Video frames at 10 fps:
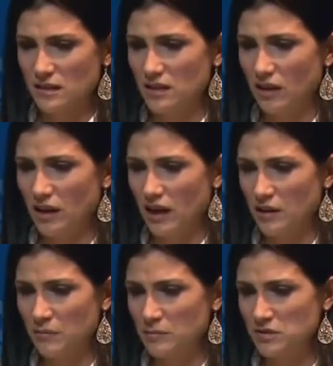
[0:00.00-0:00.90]

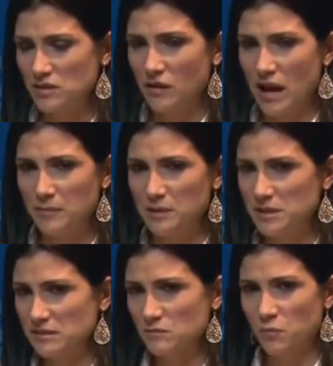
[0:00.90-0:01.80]
I'm so happy to
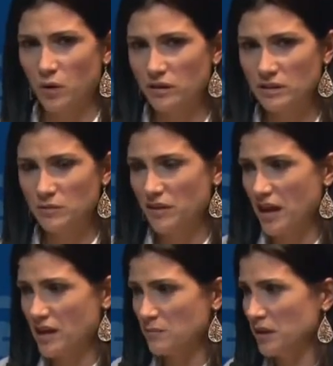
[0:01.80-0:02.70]
be working with
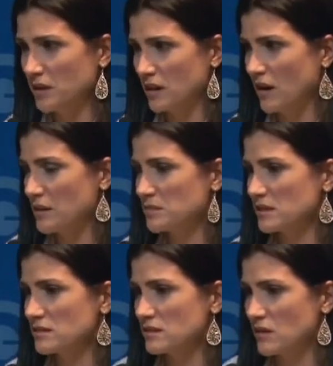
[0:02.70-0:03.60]
AIM, and, AIM
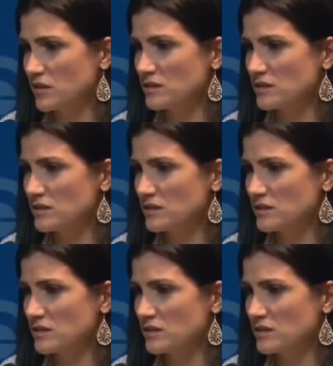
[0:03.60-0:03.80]
does this every